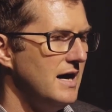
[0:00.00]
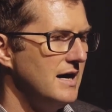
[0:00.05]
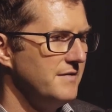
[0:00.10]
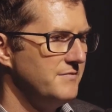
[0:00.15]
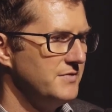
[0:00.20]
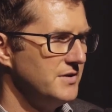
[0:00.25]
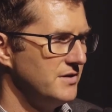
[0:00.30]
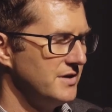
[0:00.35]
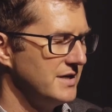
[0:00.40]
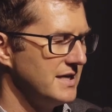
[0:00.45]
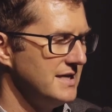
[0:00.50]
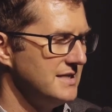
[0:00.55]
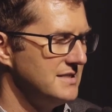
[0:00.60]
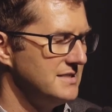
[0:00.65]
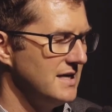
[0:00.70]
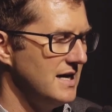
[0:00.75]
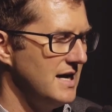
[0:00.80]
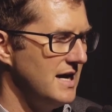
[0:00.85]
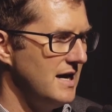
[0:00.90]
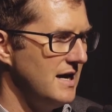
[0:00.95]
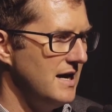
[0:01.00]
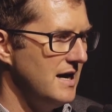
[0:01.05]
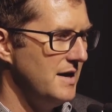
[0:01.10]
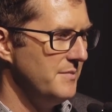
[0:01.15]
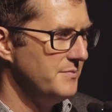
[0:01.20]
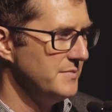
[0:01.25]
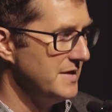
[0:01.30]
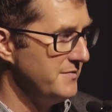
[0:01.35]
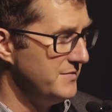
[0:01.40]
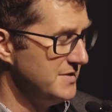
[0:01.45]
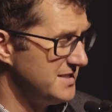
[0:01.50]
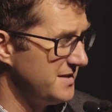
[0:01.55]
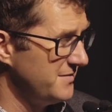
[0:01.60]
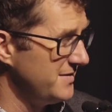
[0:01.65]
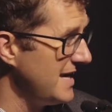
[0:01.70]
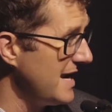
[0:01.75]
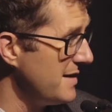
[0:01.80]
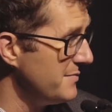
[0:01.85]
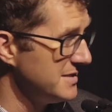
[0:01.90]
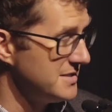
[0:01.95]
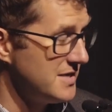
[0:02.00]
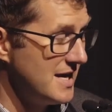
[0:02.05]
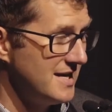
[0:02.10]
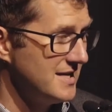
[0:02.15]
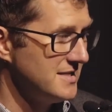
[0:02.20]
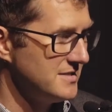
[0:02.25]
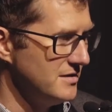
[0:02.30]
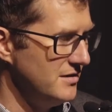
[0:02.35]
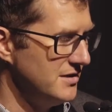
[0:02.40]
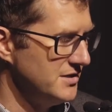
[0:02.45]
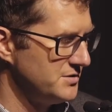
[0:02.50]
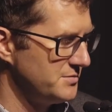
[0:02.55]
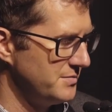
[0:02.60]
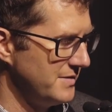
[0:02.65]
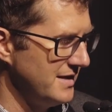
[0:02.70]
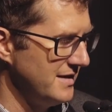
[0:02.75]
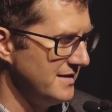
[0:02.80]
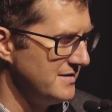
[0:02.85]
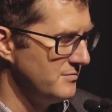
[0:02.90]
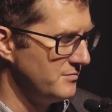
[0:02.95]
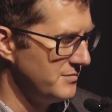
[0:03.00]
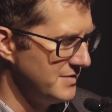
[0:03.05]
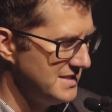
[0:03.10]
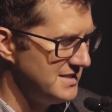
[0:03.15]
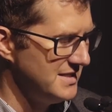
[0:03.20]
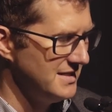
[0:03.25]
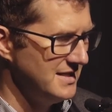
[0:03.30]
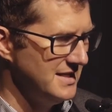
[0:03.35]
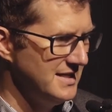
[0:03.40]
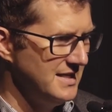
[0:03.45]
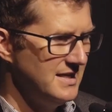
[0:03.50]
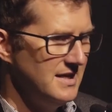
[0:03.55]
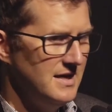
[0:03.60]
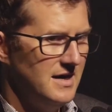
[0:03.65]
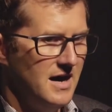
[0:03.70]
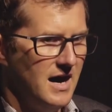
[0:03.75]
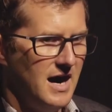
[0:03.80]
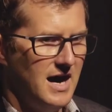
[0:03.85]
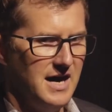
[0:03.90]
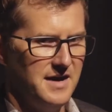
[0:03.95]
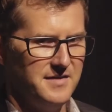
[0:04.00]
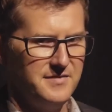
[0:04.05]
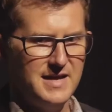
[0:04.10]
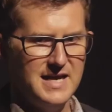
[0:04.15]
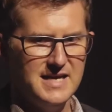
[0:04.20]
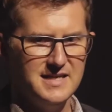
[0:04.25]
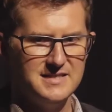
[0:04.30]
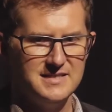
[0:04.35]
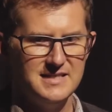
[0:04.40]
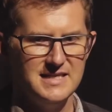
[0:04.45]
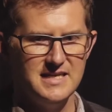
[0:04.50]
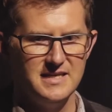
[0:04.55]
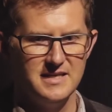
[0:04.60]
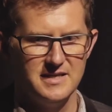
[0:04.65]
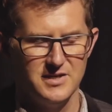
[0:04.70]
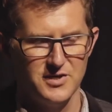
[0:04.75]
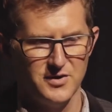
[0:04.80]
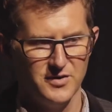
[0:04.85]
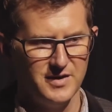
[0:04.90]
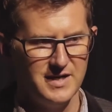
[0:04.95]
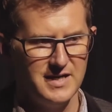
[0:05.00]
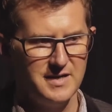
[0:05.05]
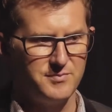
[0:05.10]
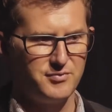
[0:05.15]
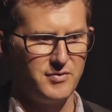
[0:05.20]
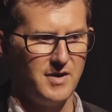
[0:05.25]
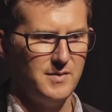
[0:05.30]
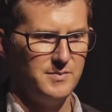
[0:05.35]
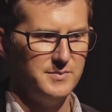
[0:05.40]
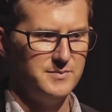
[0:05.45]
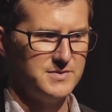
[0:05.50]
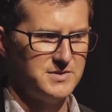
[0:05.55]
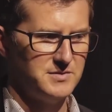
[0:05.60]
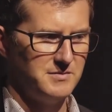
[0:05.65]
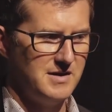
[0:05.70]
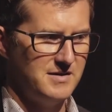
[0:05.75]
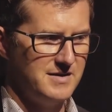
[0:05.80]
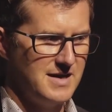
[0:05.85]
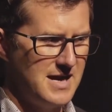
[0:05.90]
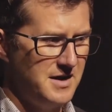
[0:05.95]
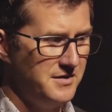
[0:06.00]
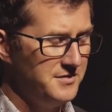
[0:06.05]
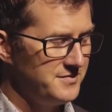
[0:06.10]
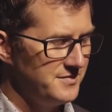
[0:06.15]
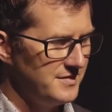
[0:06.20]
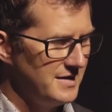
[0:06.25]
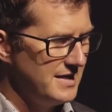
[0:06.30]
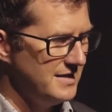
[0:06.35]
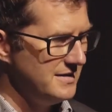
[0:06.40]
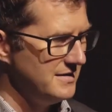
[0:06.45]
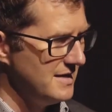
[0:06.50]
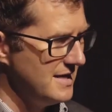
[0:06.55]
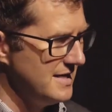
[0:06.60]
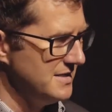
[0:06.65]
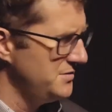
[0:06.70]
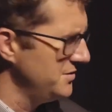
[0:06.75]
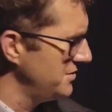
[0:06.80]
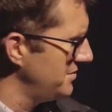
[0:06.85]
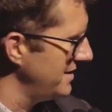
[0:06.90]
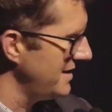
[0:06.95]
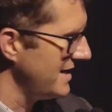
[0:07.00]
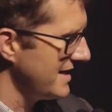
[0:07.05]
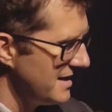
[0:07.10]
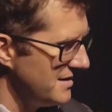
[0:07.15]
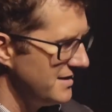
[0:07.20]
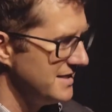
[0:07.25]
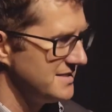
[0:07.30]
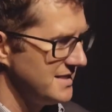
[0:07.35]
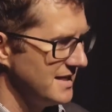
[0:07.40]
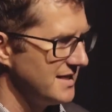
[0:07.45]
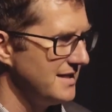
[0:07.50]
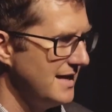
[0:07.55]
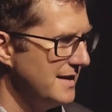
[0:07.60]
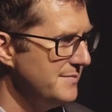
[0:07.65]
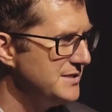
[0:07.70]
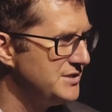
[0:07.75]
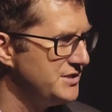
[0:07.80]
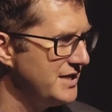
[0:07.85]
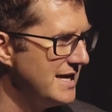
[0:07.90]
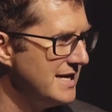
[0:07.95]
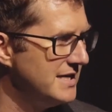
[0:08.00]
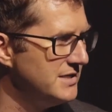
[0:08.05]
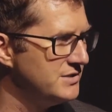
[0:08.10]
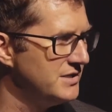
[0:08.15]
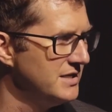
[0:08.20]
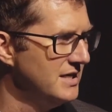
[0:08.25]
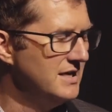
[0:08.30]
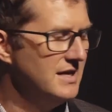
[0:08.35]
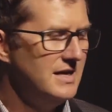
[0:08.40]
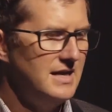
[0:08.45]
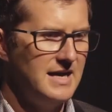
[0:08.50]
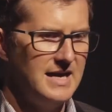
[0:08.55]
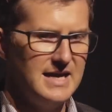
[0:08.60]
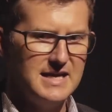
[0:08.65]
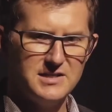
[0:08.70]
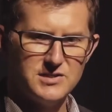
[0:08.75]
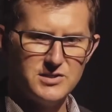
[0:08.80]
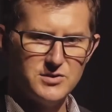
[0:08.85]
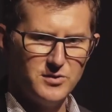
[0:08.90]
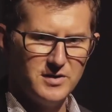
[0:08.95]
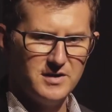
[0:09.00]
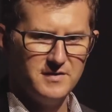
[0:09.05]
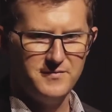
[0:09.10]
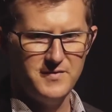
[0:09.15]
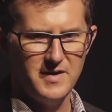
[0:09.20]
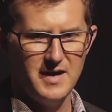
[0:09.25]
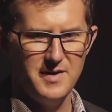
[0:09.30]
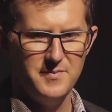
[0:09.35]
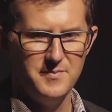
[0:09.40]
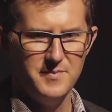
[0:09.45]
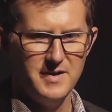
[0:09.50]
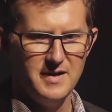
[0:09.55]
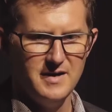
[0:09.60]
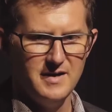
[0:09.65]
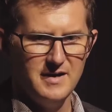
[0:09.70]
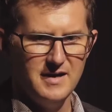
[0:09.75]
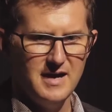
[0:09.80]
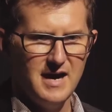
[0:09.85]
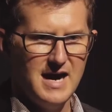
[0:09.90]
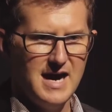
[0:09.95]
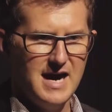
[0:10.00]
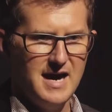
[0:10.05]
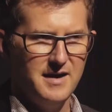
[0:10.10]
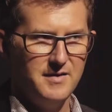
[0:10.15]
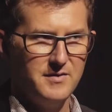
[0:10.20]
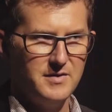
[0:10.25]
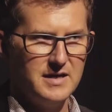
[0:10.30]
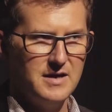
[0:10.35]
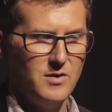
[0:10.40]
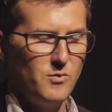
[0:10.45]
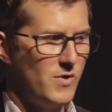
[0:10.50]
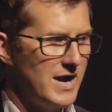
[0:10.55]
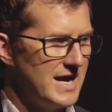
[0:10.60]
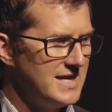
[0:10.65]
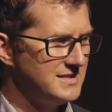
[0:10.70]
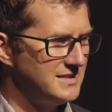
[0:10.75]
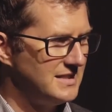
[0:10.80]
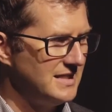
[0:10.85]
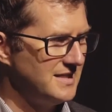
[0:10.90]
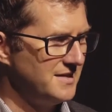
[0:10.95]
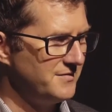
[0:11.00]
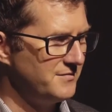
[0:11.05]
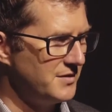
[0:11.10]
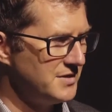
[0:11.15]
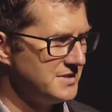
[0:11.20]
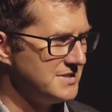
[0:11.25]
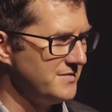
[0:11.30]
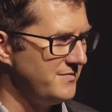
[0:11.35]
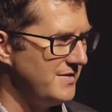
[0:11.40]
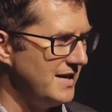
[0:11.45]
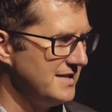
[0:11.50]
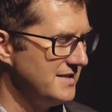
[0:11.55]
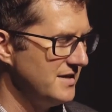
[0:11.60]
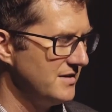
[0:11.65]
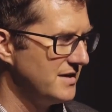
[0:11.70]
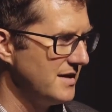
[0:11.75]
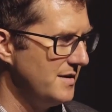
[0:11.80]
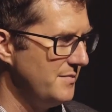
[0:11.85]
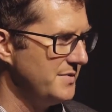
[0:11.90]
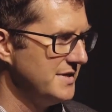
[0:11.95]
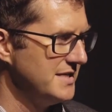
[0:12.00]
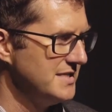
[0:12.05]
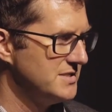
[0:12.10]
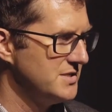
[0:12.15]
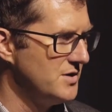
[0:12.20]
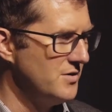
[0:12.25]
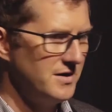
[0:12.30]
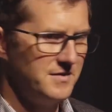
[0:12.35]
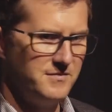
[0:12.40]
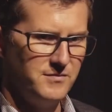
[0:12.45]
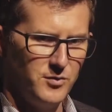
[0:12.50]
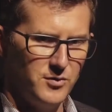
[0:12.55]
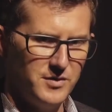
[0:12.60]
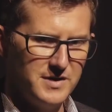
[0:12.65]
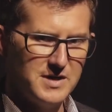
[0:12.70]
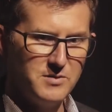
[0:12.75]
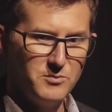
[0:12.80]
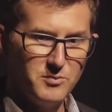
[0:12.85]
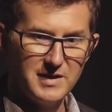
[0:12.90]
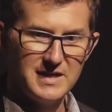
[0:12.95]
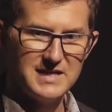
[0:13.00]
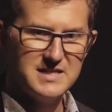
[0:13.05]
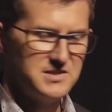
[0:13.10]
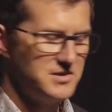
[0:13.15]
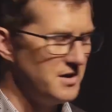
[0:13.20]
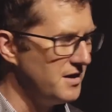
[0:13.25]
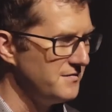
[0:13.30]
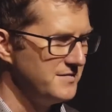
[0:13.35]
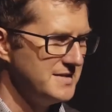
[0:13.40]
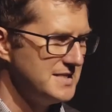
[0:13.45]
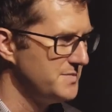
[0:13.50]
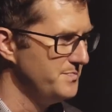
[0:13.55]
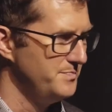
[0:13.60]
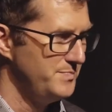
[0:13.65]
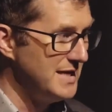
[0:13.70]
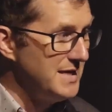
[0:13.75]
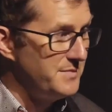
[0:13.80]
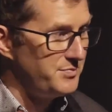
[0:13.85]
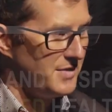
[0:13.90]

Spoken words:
If you look at even stuff that Amazon has launched recently, they see curing problems around health in to agree, like areas like climate change, is sort of ways to diversify their companies going forward and really solve these big